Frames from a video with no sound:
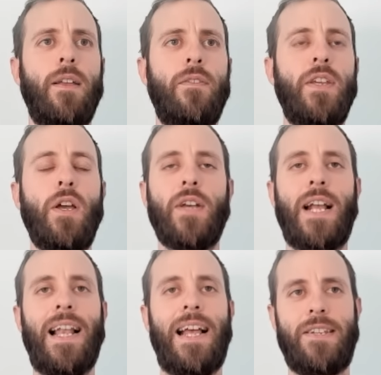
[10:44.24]
The other
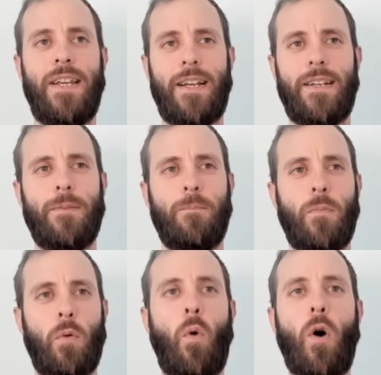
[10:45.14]
classic,
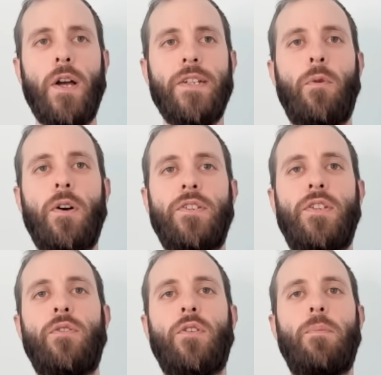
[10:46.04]
why do I
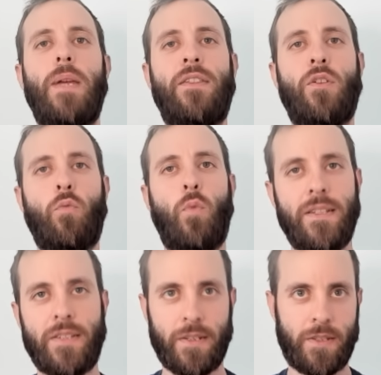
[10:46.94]
do them in the
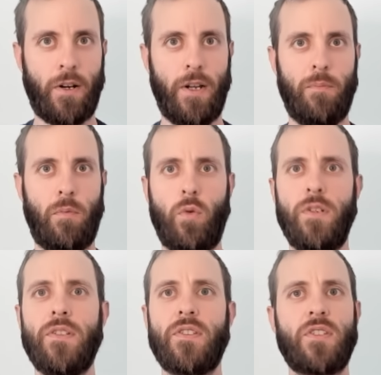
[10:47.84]
winter time?
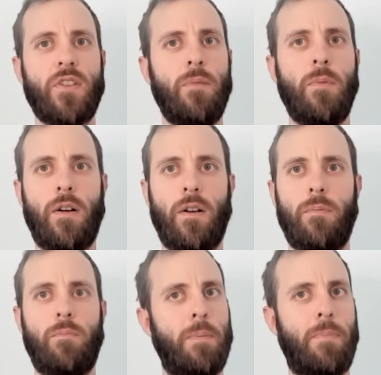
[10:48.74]
Wouldn't summer
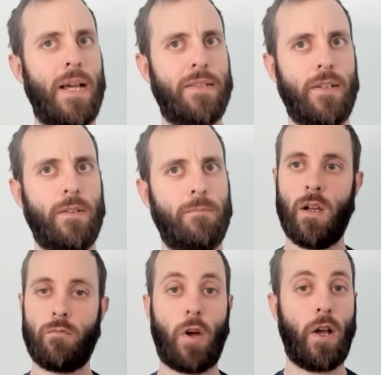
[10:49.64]
be better?
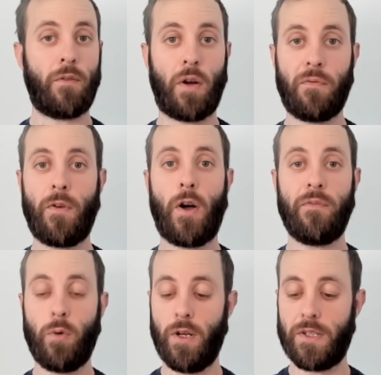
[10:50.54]
Right, I've got
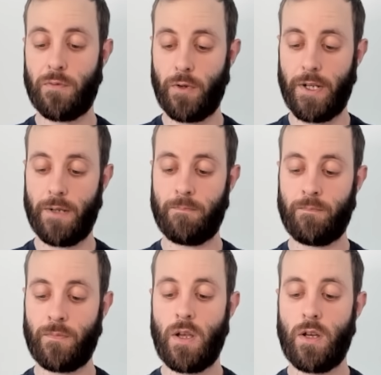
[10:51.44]
five words for you.
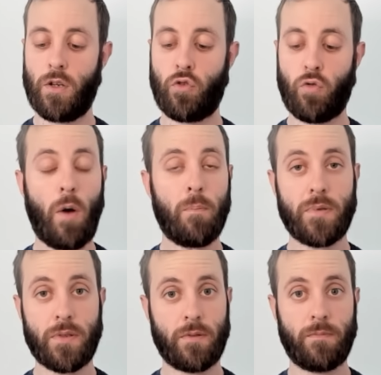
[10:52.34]

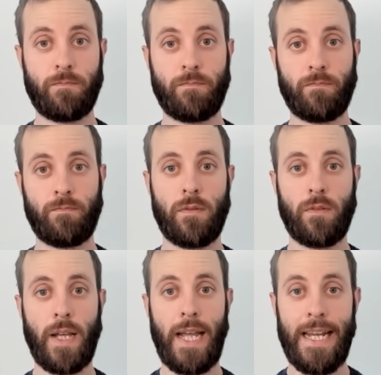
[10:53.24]
Crops,
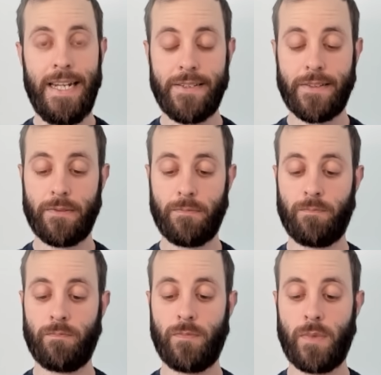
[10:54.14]
heat,
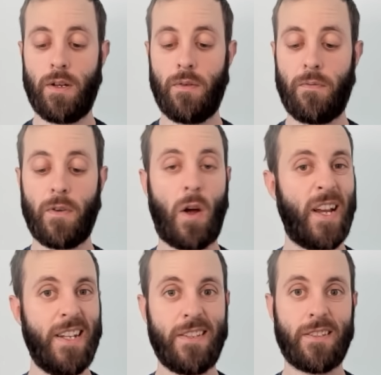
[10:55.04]

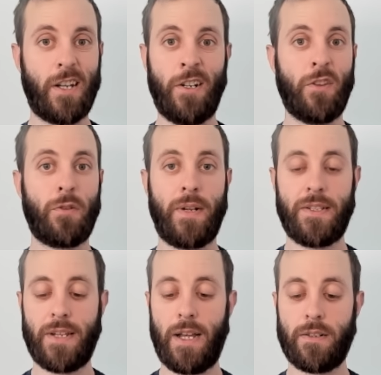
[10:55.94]
flies and other
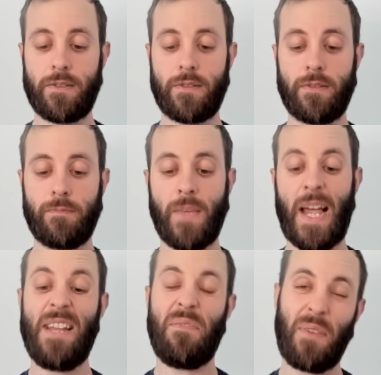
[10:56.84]
insects,
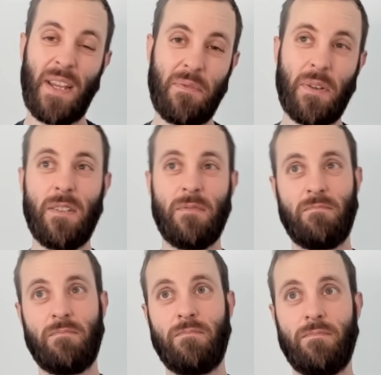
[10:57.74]
hay fever
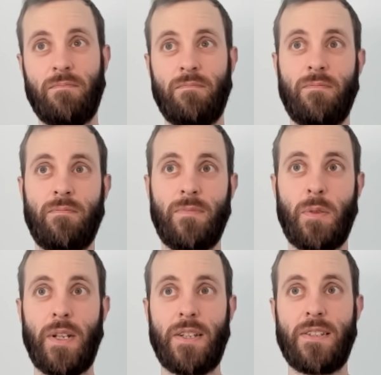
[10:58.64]
to
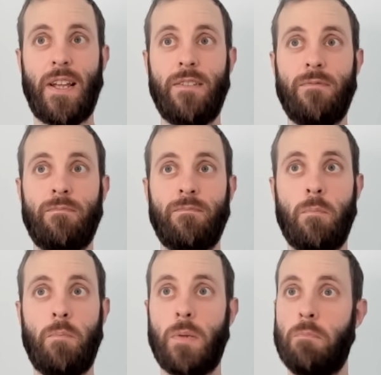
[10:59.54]
an extent,
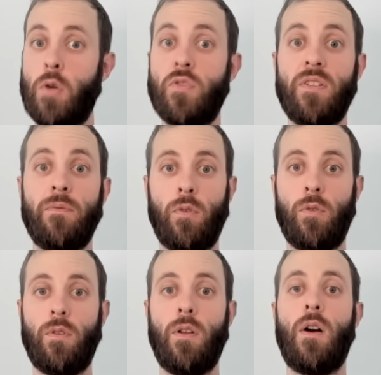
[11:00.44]
but most of
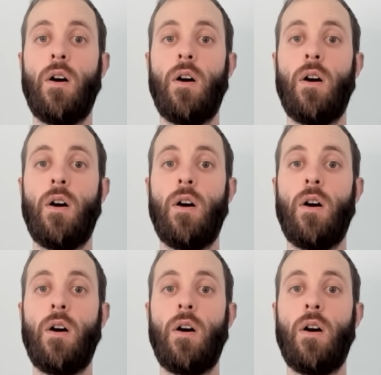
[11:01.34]
all,